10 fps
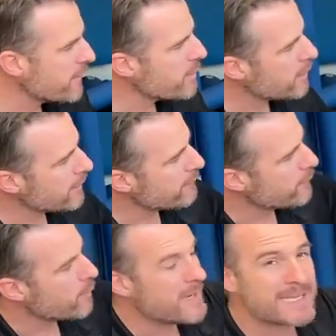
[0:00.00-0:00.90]
we're looking
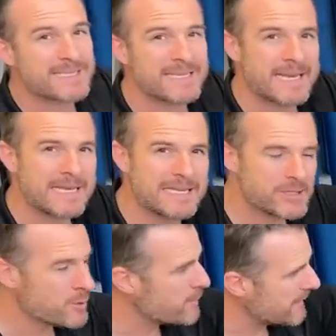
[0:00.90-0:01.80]
for, and we can see a
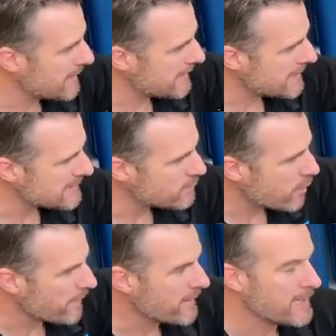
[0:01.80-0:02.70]
little bit, is
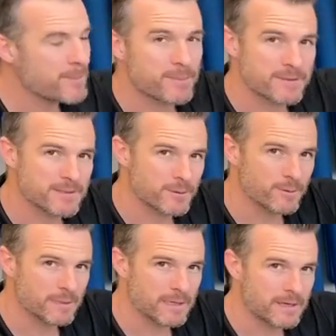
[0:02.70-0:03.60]
what the hip is
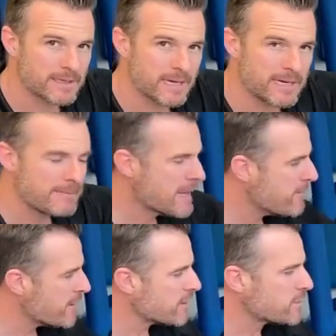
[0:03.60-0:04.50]
doing, okay?
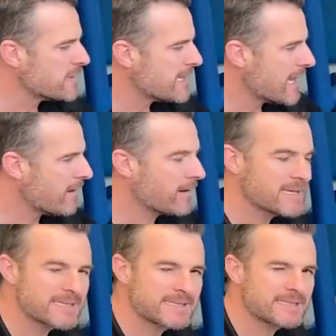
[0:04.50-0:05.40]
Because we now are
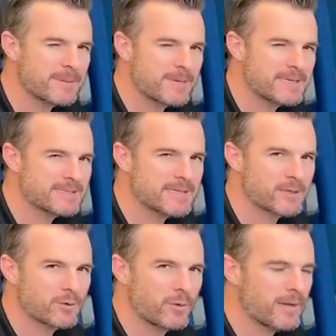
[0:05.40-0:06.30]
on a
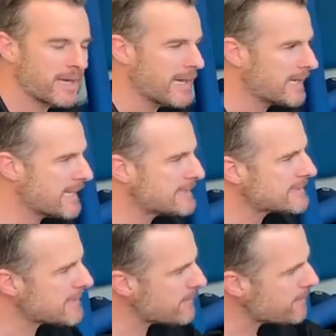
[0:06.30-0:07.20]
semi-single leg, and
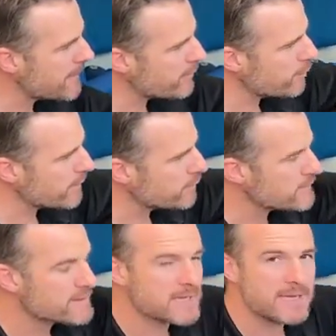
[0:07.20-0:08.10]
some people,
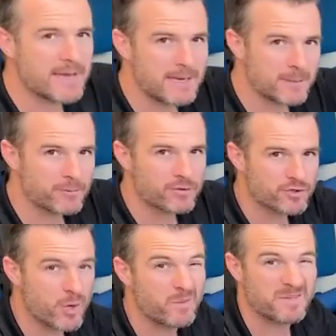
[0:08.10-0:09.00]
you'll see that hip
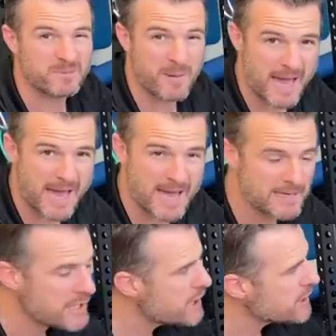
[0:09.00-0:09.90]
control. If it's
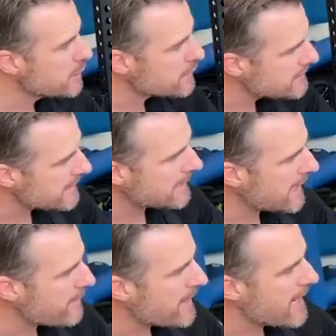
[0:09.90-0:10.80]
bad, you'll see it come